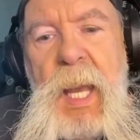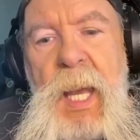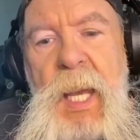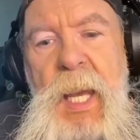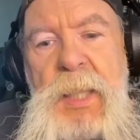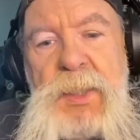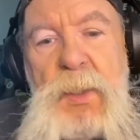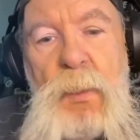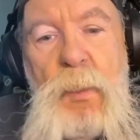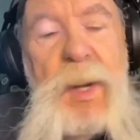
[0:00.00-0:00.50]

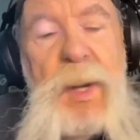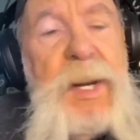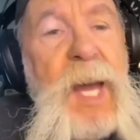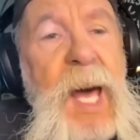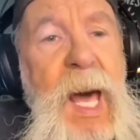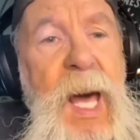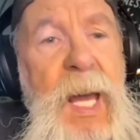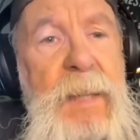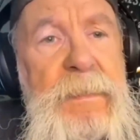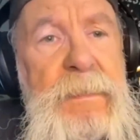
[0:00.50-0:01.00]
So one
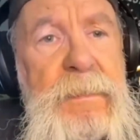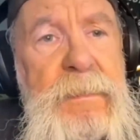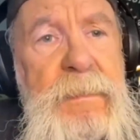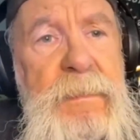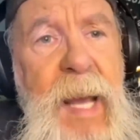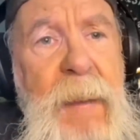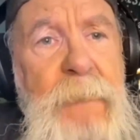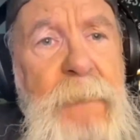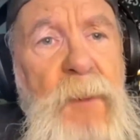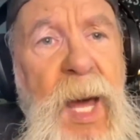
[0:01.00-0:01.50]
night,
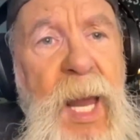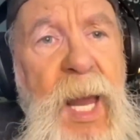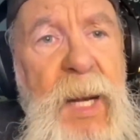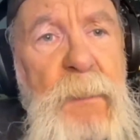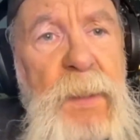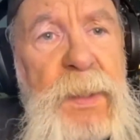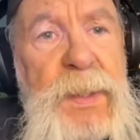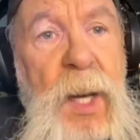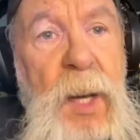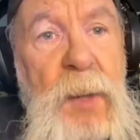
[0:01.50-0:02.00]
I'm riding
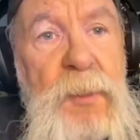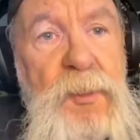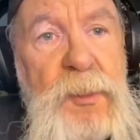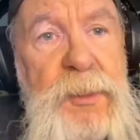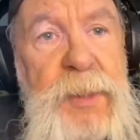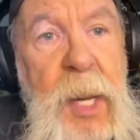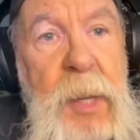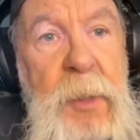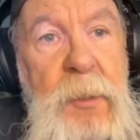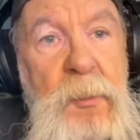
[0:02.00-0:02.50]
with
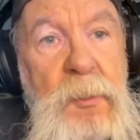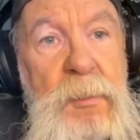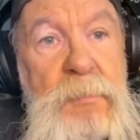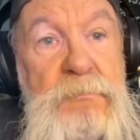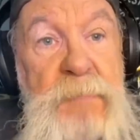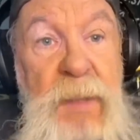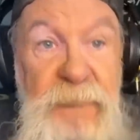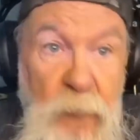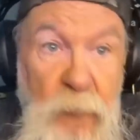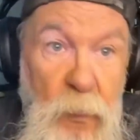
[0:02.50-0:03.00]
Undertaker
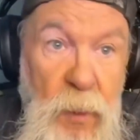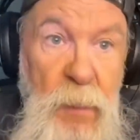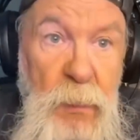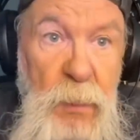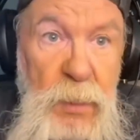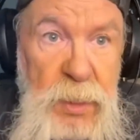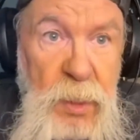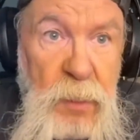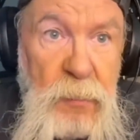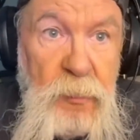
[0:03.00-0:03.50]
before he
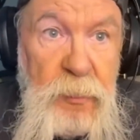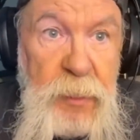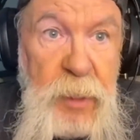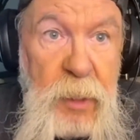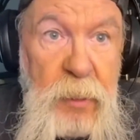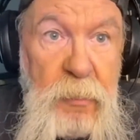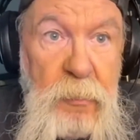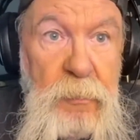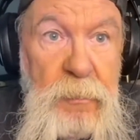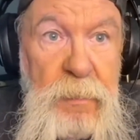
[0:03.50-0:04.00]
was
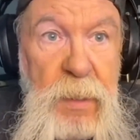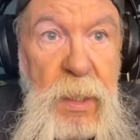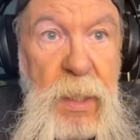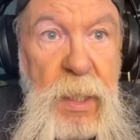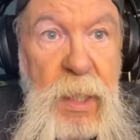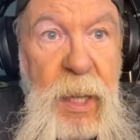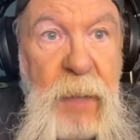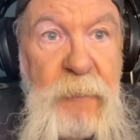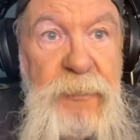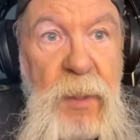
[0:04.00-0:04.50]
Undertaker.
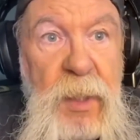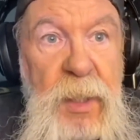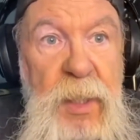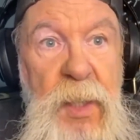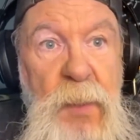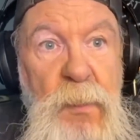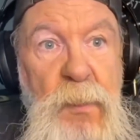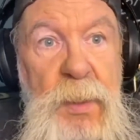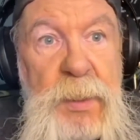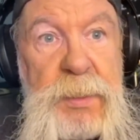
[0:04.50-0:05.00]
I think
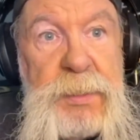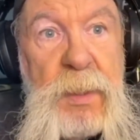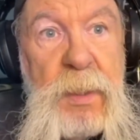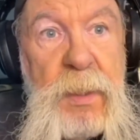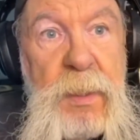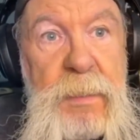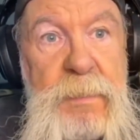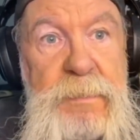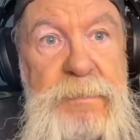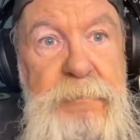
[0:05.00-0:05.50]
he was
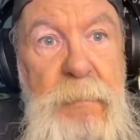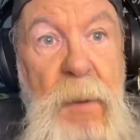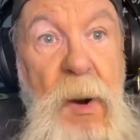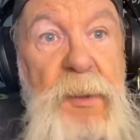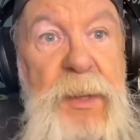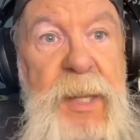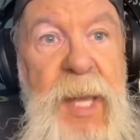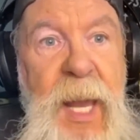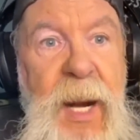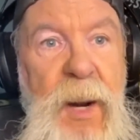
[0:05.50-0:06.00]

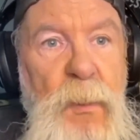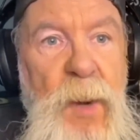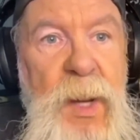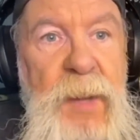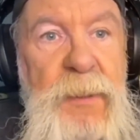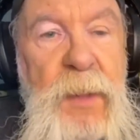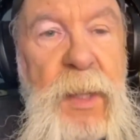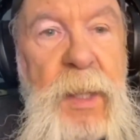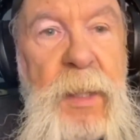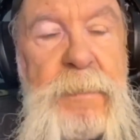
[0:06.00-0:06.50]
Mark
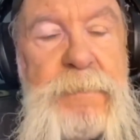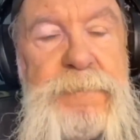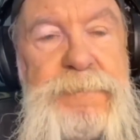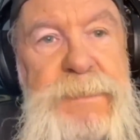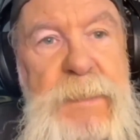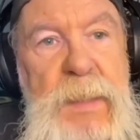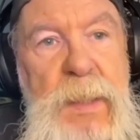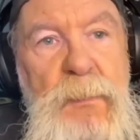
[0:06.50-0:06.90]
Calloway then.